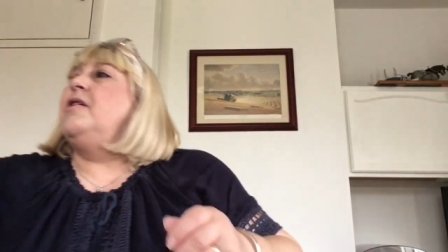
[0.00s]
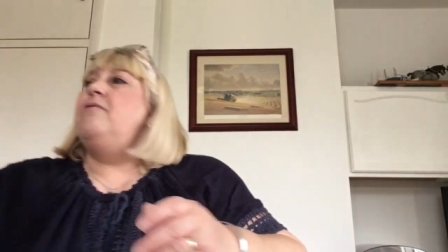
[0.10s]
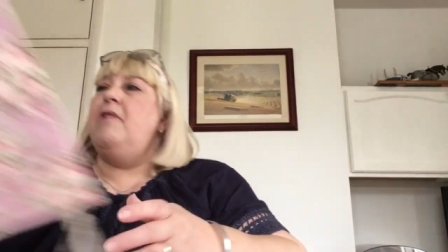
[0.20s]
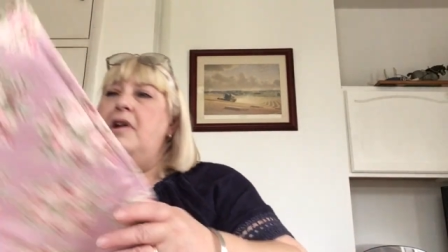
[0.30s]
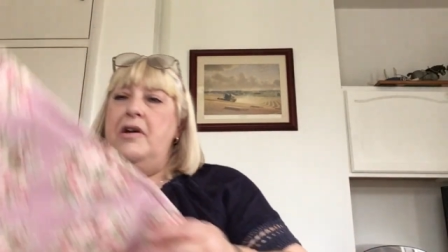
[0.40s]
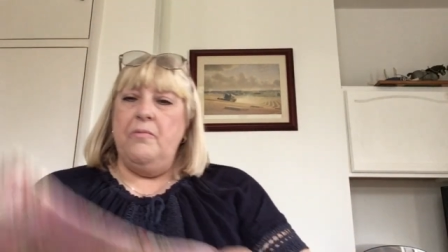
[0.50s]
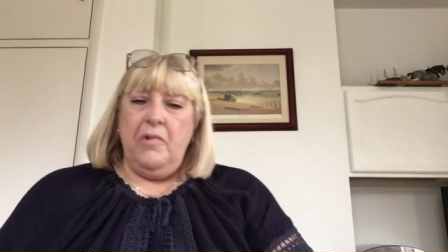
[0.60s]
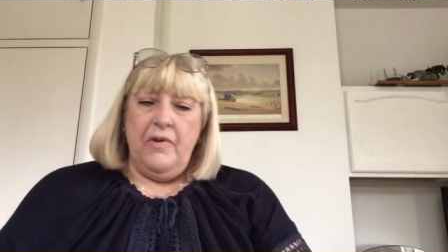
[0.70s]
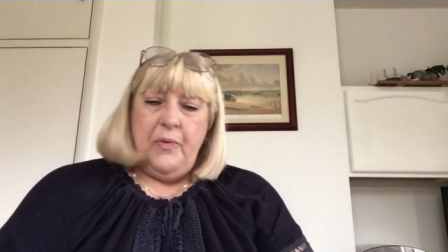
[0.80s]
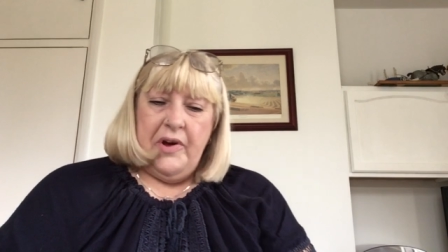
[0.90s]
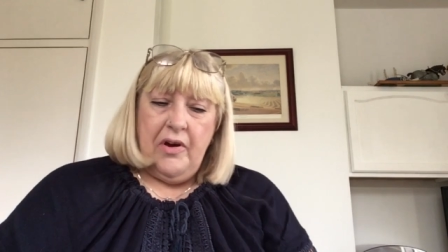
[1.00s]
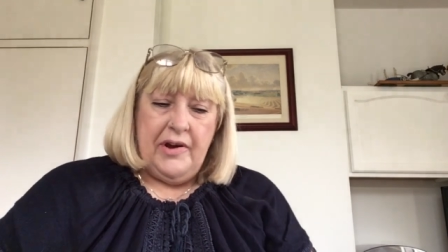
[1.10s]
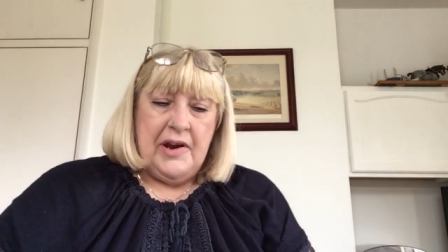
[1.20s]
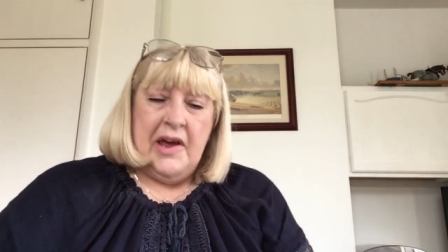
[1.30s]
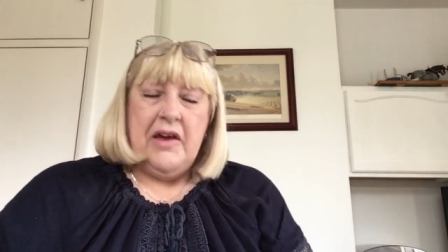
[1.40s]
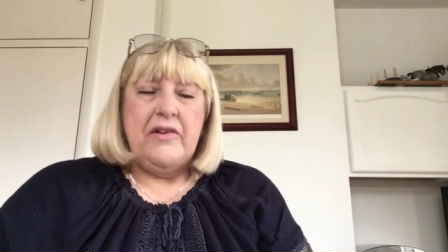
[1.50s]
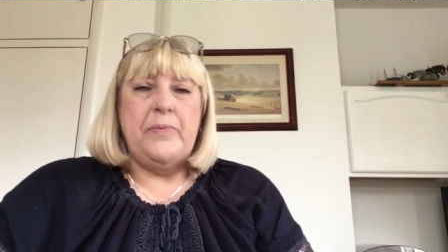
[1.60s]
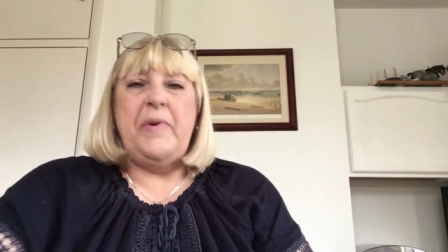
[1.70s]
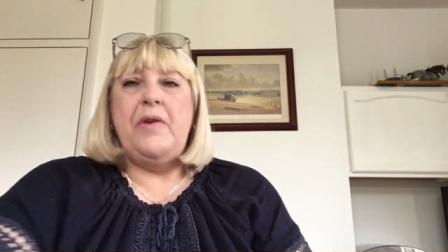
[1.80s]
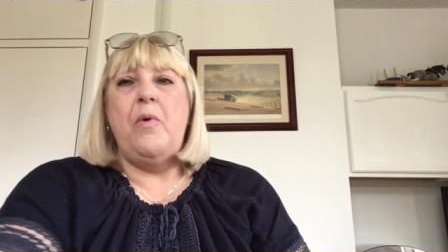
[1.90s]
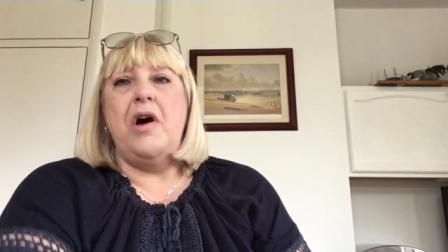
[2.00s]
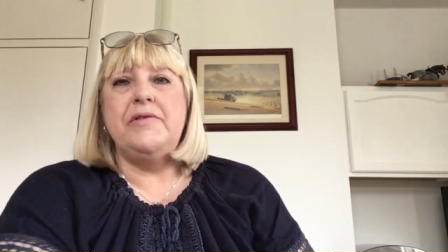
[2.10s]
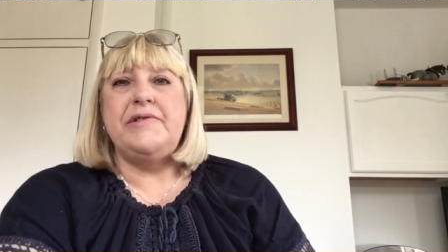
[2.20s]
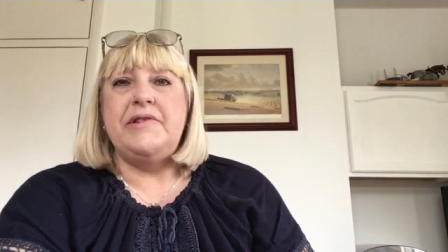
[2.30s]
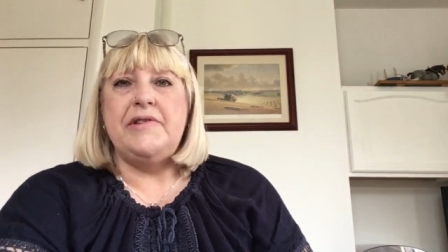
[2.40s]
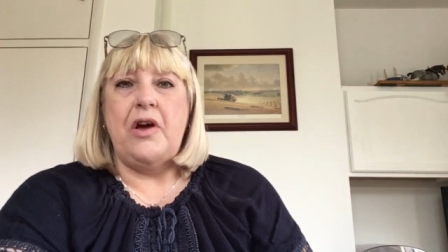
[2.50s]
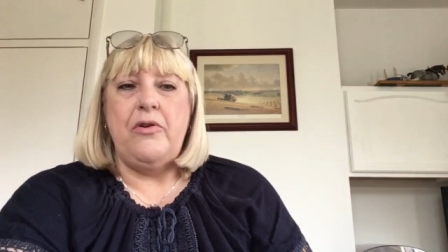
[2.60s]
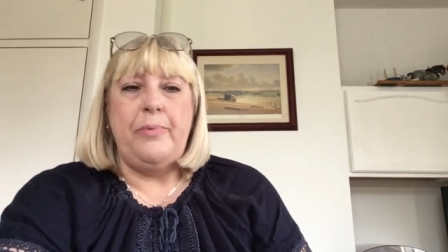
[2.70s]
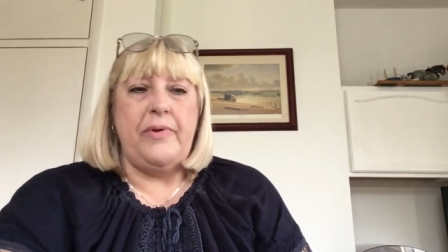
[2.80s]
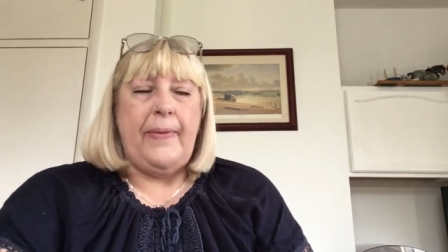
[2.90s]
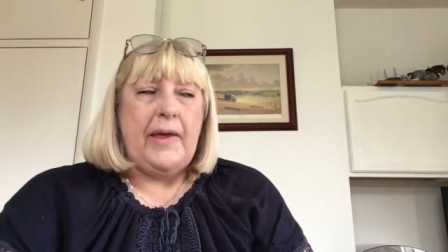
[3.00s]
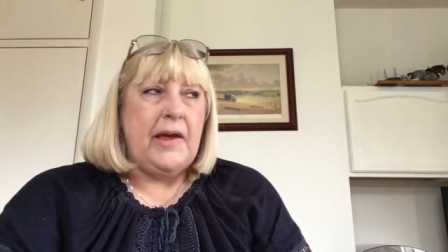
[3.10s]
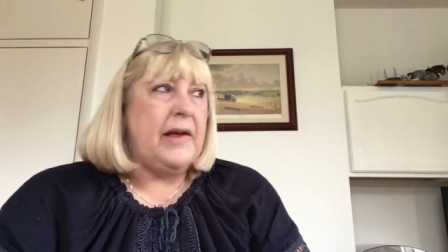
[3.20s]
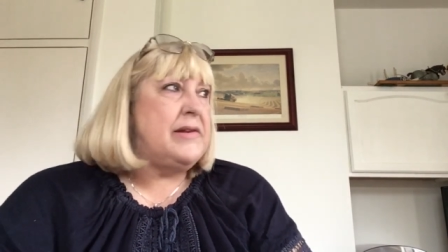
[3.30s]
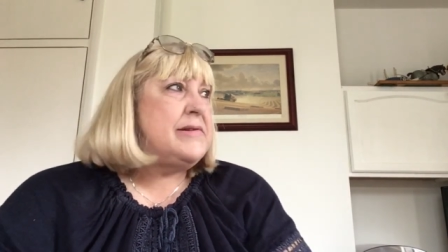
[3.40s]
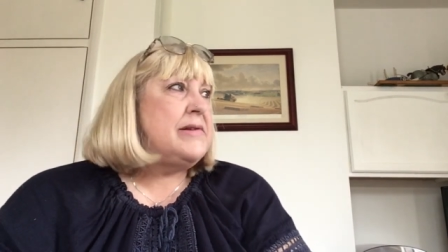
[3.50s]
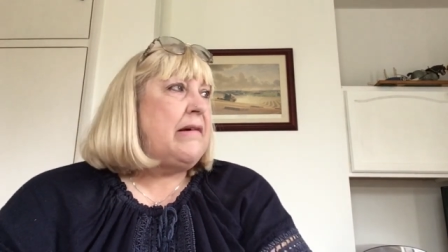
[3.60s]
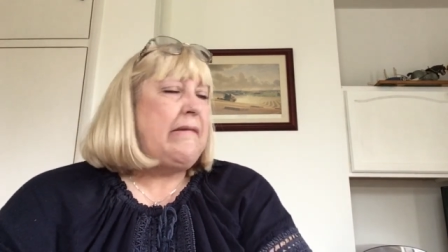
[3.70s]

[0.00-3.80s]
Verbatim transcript: Right, what have we got in here? It's been a while since I opened these.